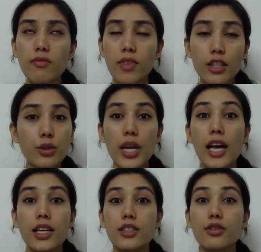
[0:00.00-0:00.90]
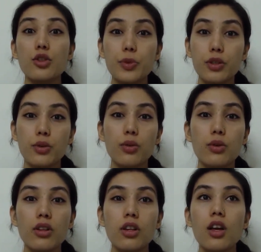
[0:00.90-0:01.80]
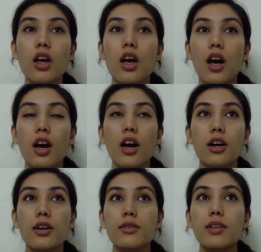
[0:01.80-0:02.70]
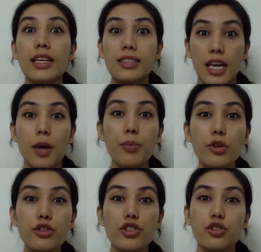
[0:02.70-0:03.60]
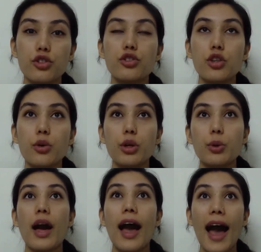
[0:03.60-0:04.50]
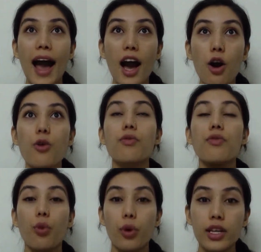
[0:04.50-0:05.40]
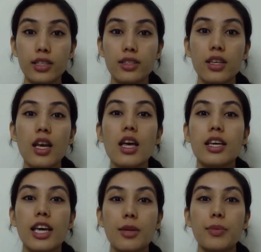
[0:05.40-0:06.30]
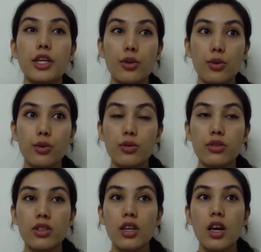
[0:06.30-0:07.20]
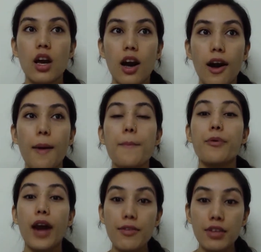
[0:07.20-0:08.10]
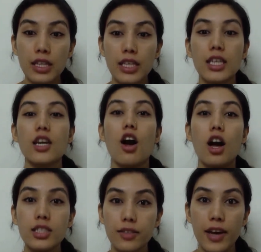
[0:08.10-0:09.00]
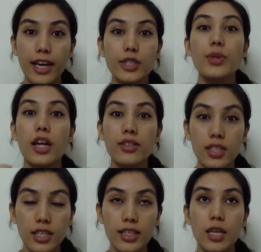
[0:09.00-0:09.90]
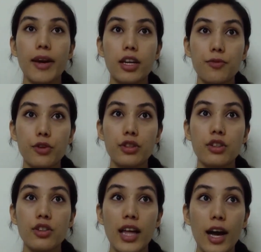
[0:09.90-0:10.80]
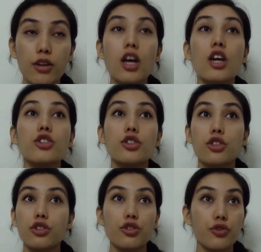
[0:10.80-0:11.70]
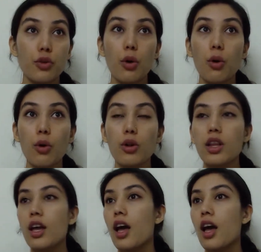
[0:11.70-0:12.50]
It's a super cool example just to show you how voice can be used privately on device without sending data back and forth to the cloud to control